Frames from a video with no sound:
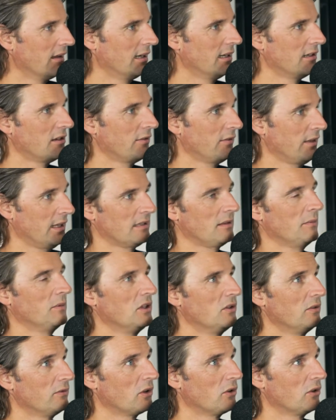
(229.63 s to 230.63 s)
And I don't know if that's something
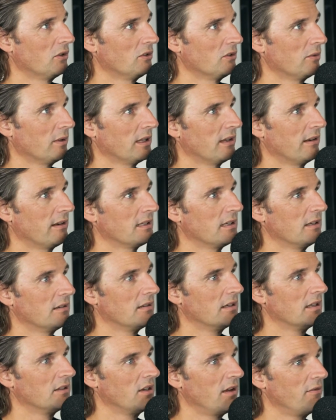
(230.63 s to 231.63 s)
you coined or whether it's a
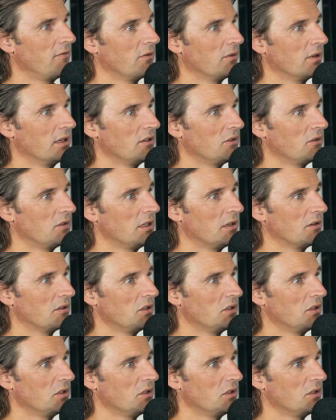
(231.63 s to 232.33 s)
general industry.